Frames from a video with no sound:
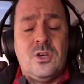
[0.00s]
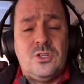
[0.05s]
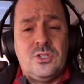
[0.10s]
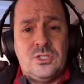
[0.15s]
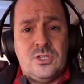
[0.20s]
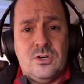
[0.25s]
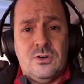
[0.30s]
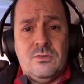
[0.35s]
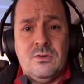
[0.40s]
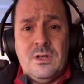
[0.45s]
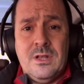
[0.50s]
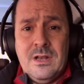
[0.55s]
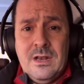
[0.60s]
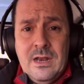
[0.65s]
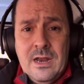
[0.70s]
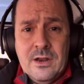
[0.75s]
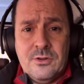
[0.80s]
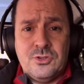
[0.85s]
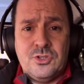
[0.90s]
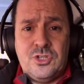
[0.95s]
So
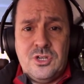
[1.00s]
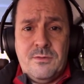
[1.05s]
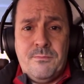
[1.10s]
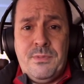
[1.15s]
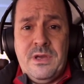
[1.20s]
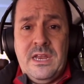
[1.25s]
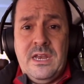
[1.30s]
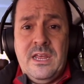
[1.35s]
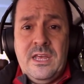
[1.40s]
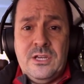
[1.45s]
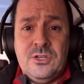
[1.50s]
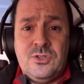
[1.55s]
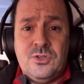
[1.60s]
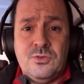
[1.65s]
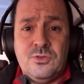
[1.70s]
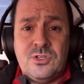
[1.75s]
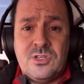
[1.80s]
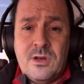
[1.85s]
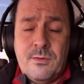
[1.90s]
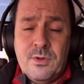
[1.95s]
let us jump in
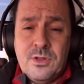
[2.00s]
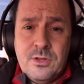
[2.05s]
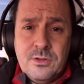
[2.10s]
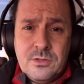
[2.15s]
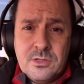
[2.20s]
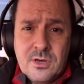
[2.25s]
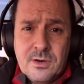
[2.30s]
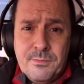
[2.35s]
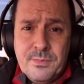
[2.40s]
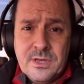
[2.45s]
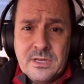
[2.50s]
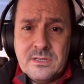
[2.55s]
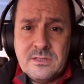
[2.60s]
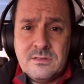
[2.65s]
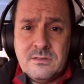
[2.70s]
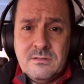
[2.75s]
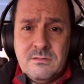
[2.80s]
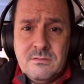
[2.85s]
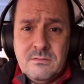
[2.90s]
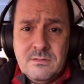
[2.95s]
into some of the
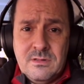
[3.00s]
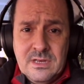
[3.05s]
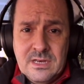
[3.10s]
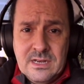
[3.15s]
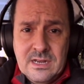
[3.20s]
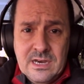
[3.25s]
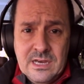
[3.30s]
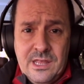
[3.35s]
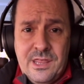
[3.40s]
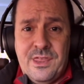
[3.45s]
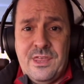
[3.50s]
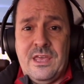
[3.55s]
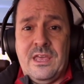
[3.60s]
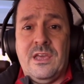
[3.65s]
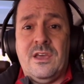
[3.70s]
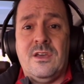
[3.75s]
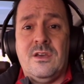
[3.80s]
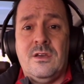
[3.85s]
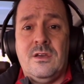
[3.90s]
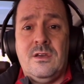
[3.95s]
topics that I
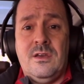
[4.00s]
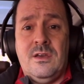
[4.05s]
think